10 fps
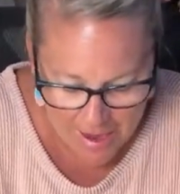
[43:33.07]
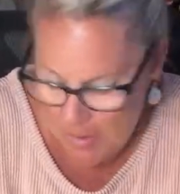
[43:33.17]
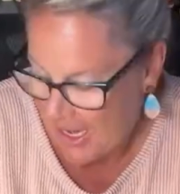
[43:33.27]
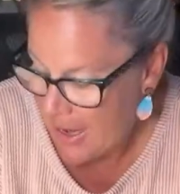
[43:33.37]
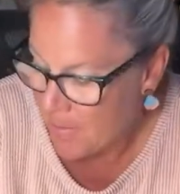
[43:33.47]

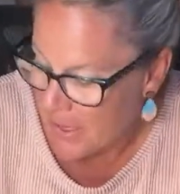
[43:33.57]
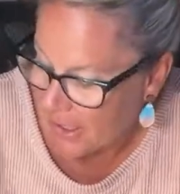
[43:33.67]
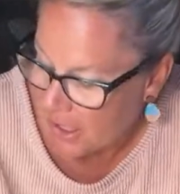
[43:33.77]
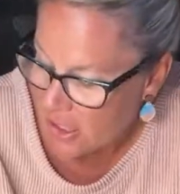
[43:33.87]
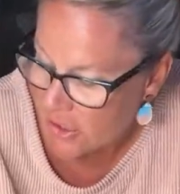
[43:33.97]
mean, I'd been
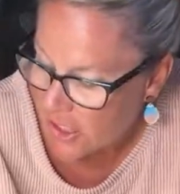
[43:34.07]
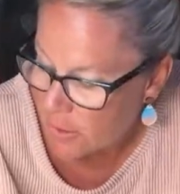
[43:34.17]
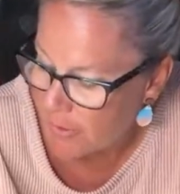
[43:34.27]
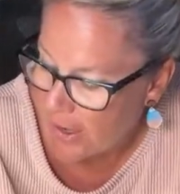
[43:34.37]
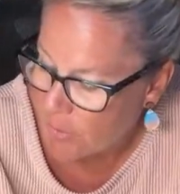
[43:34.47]
on YouTube
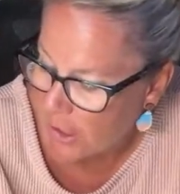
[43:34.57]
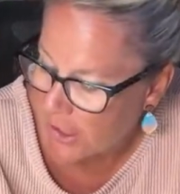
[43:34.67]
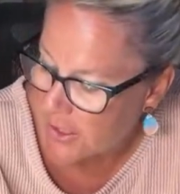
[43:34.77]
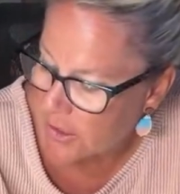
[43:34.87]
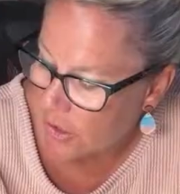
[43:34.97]
if I
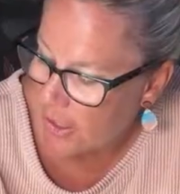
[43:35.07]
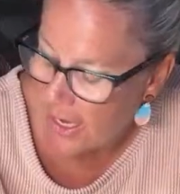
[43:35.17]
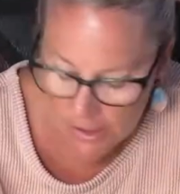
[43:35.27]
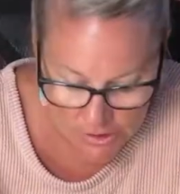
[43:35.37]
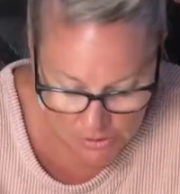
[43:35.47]
wanted to learn how
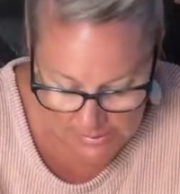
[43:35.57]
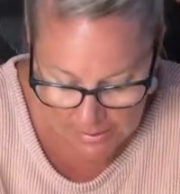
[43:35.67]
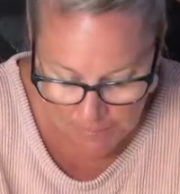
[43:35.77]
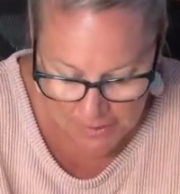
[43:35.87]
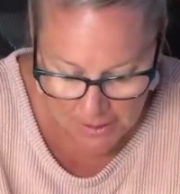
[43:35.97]
to do
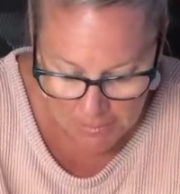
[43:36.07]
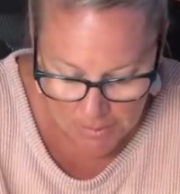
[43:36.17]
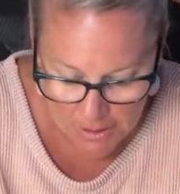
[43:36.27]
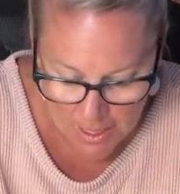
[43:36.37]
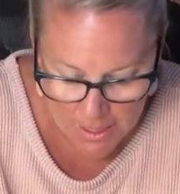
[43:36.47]
something,
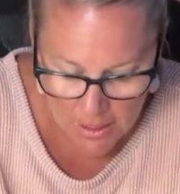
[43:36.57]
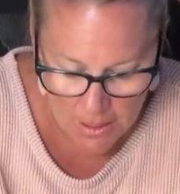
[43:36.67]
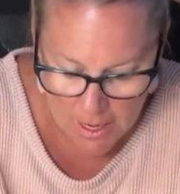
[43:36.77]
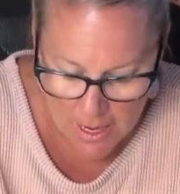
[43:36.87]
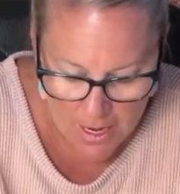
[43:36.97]
but
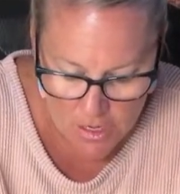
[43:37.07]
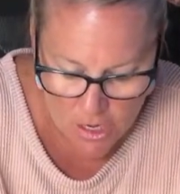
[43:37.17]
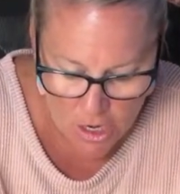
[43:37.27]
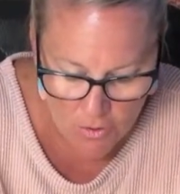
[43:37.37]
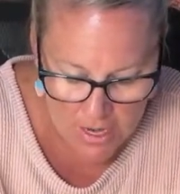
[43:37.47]
I had
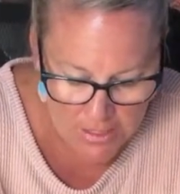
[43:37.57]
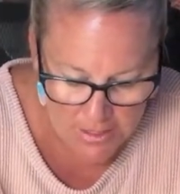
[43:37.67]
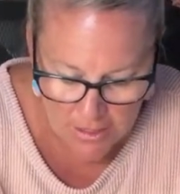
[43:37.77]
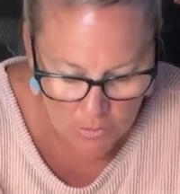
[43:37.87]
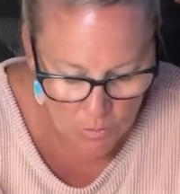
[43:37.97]
no
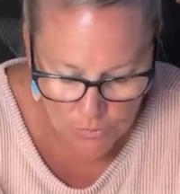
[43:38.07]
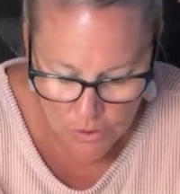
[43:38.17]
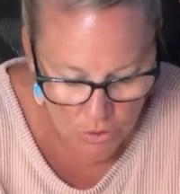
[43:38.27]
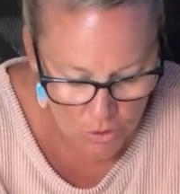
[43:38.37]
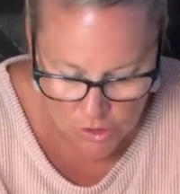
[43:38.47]
idea
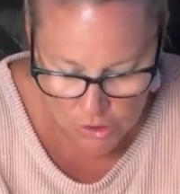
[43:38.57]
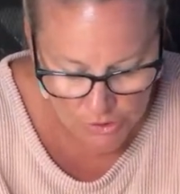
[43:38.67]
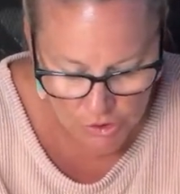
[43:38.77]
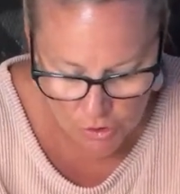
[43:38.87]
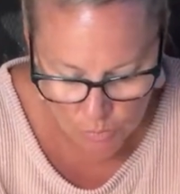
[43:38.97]
the whole
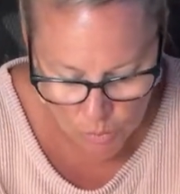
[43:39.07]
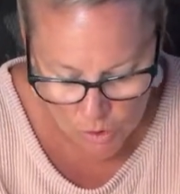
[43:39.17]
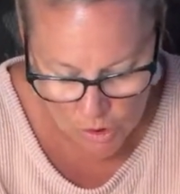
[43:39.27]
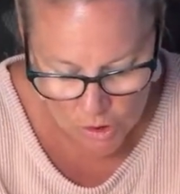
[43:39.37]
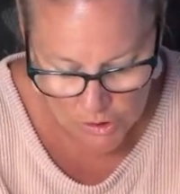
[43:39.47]
YouTube
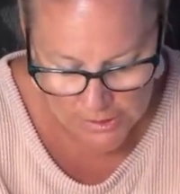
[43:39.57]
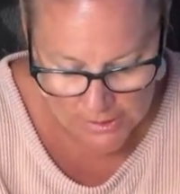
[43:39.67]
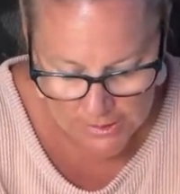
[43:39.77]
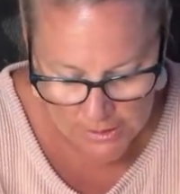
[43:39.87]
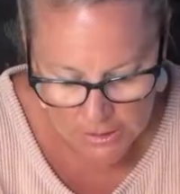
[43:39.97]
world
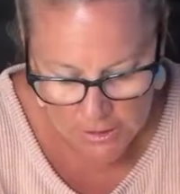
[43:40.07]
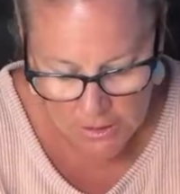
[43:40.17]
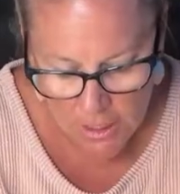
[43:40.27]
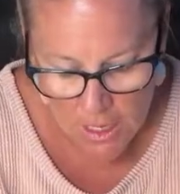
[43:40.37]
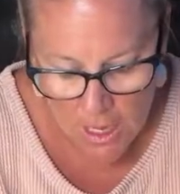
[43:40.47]

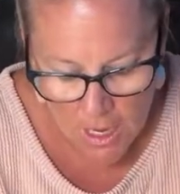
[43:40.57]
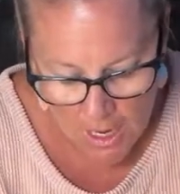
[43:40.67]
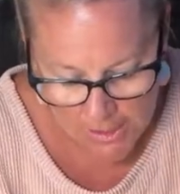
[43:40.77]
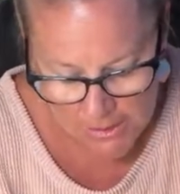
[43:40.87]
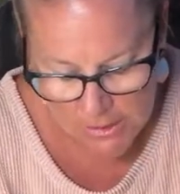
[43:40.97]
until
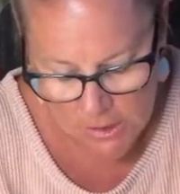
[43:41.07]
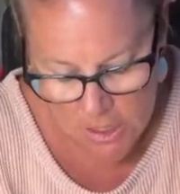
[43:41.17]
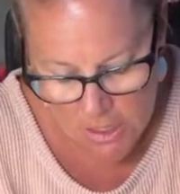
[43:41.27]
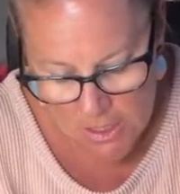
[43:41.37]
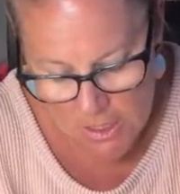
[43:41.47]
I
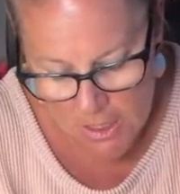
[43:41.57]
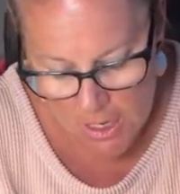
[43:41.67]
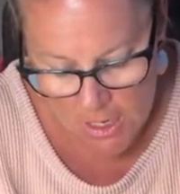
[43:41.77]
started